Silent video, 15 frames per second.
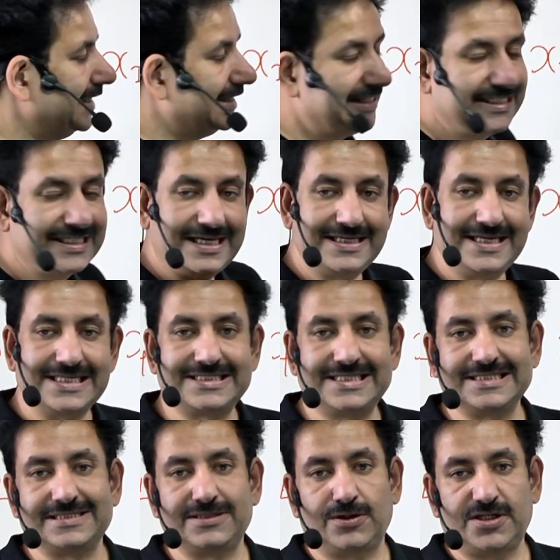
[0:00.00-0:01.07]
initial guess
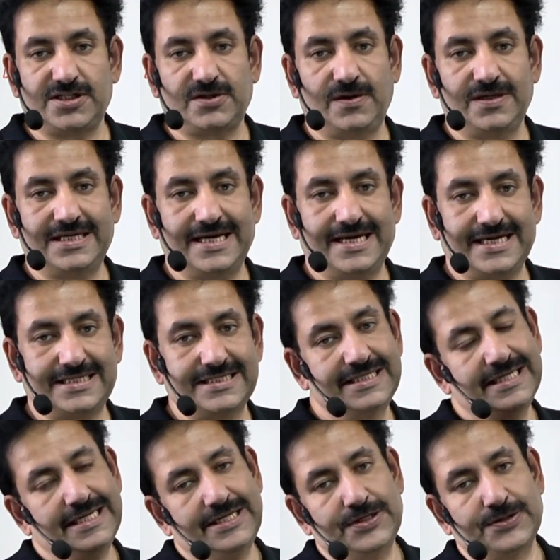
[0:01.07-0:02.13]
is not at all correct,
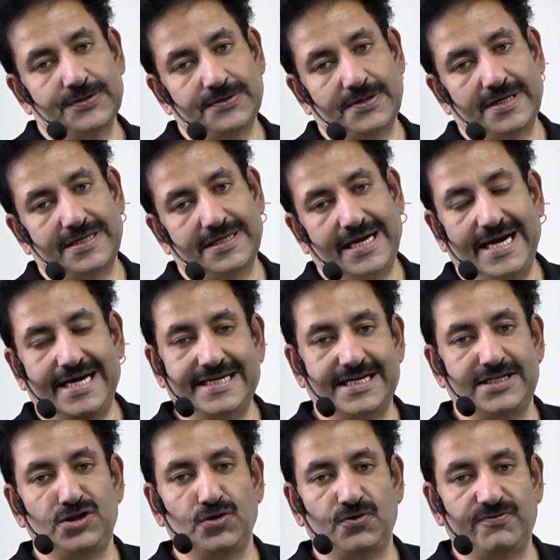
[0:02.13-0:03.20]
you are headed
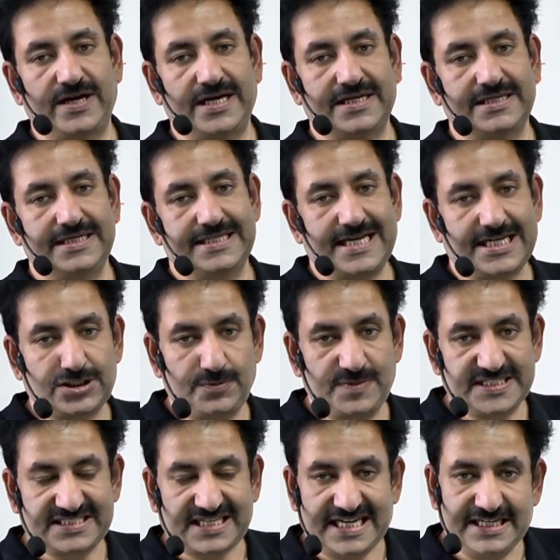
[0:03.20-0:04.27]
nowhere. It has to be
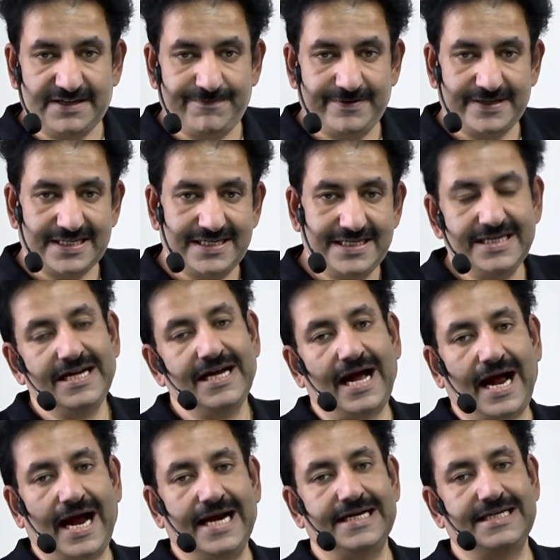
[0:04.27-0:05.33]
scientific
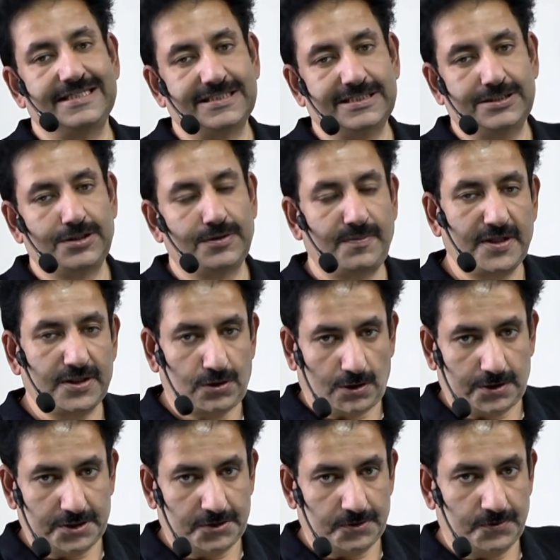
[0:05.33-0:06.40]
and it should be
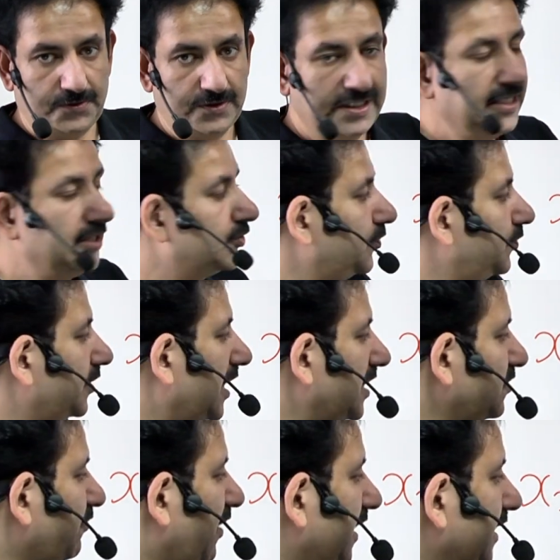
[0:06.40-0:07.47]
thought through. So that is why